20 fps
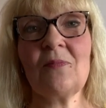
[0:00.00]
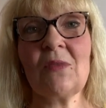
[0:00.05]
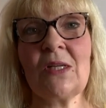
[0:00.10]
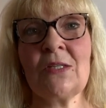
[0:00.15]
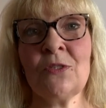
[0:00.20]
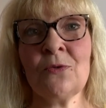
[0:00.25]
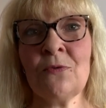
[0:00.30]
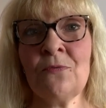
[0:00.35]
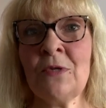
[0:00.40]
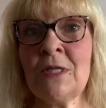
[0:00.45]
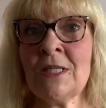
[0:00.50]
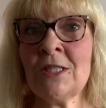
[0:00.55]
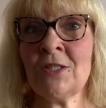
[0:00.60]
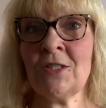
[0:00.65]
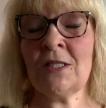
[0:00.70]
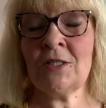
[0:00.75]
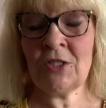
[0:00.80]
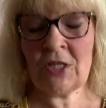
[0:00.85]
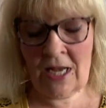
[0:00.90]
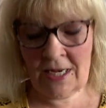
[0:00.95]
So I finished the
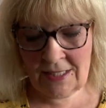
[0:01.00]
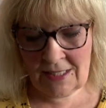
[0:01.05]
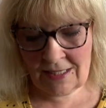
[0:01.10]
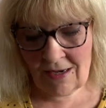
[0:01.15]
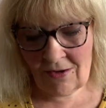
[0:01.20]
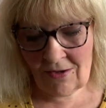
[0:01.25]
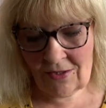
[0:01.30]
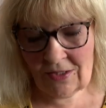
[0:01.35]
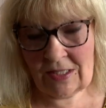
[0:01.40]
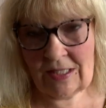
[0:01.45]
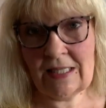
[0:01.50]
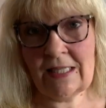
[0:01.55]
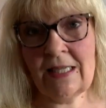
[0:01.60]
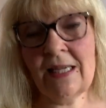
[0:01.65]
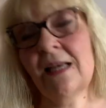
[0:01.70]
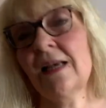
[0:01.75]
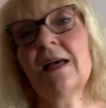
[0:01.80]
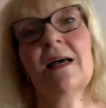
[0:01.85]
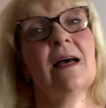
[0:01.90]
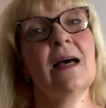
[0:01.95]
Jenna Cardi.
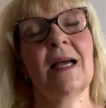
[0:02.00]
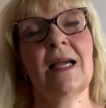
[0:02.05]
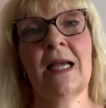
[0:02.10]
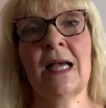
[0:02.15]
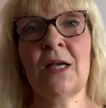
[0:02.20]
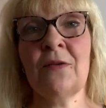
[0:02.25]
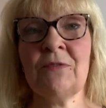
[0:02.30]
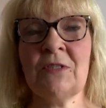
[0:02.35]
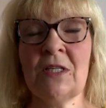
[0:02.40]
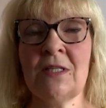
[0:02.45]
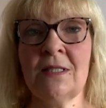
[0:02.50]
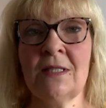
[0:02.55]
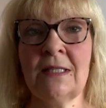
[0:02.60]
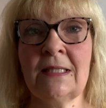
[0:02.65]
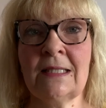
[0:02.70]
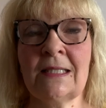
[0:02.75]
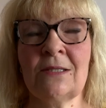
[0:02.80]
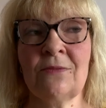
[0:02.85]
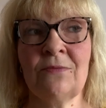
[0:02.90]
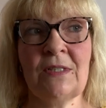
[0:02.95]
I have done a
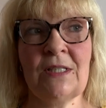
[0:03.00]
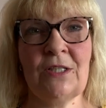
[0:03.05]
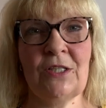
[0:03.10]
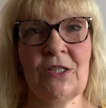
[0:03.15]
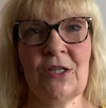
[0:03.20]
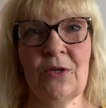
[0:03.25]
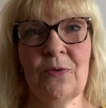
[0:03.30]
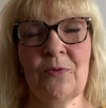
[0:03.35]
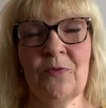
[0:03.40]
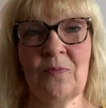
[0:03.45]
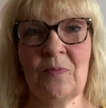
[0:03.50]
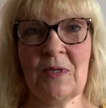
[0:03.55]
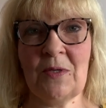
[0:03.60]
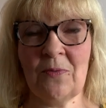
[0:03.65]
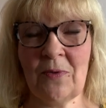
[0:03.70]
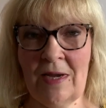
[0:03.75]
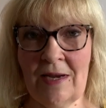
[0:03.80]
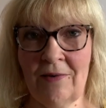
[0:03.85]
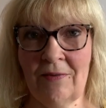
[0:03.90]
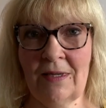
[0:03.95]
little video of me
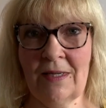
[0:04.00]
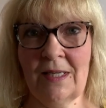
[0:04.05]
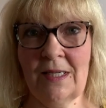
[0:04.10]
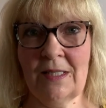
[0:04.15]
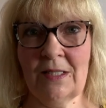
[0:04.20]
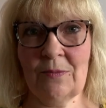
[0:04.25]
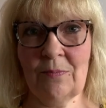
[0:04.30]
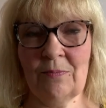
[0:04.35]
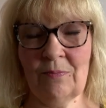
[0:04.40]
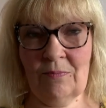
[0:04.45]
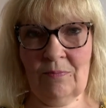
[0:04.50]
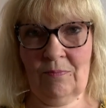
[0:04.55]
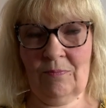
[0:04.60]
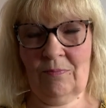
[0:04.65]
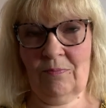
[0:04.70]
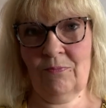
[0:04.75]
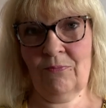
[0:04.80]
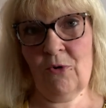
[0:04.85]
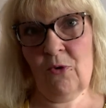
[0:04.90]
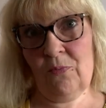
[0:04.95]
wearing it
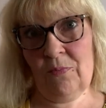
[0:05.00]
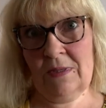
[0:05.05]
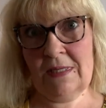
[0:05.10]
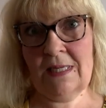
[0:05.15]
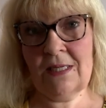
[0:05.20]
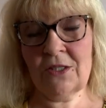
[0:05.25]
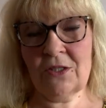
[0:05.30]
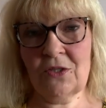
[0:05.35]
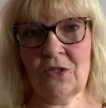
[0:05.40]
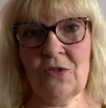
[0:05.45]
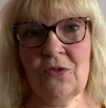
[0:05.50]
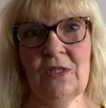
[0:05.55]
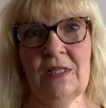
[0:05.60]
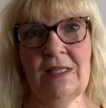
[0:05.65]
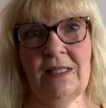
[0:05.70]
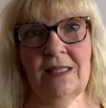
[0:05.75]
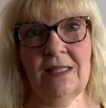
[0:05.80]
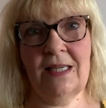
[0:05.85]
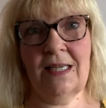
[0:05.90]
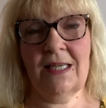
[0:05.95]
properly so you can
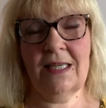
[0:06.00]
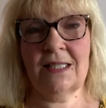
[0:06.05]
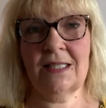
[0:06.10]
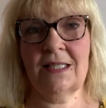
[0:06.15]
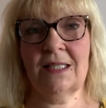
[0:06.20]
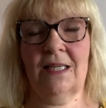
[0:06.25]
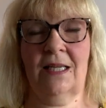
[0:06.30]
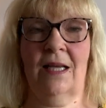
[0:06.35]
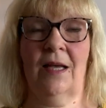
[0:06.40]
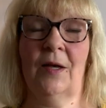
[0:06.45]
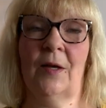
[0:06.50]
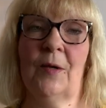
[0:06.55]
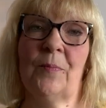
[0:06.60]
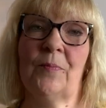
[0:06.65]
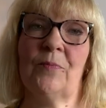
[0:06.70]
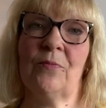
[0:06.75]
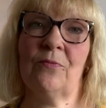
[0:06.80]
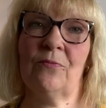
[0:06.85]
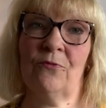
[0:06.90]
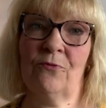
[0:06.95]
see it
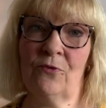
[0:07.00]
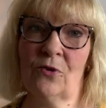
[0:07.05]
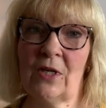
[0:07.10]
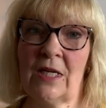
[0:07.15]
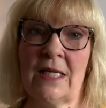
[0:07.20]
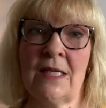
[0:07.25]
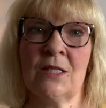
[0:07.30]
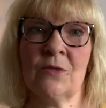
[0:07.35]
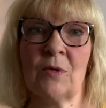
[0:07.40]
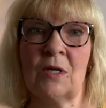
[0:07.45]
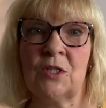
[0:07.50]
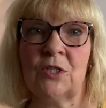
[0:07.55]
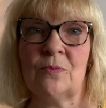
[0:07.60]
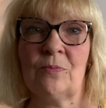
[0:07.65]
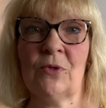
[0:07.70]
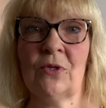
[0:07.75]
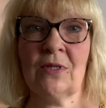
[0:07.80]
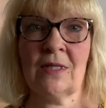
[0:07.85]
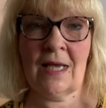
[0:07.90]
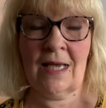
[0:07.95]
fully, so I should
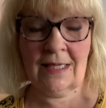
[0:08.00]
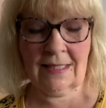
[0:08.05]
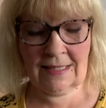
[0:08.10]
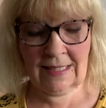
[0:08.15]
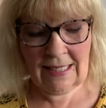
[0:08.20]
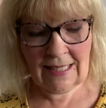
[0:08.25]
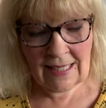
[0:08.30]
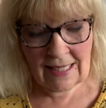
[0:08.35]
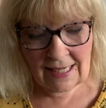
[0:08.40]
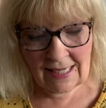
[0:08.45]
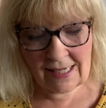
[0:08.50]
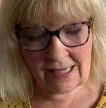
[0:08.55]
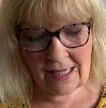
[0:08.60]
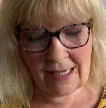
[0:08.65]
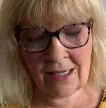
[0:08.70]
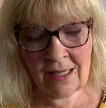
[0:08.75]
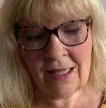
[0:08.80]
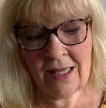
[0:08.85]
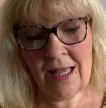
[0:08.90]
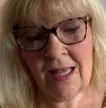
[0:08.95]
put that
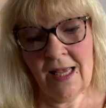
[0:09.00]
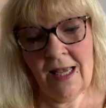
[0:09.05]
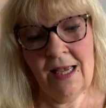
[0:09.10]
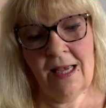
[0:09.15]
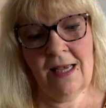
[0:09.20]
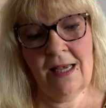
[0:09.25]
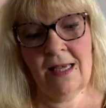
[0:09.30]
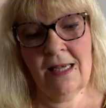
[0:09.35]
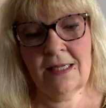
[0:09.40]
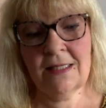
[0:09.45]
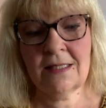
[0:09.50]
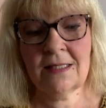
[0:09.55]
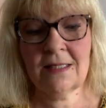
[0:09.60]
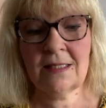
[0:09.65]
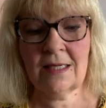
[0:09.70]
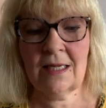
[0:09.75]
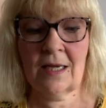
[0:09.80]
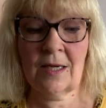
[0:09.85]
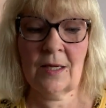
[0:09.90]
here. And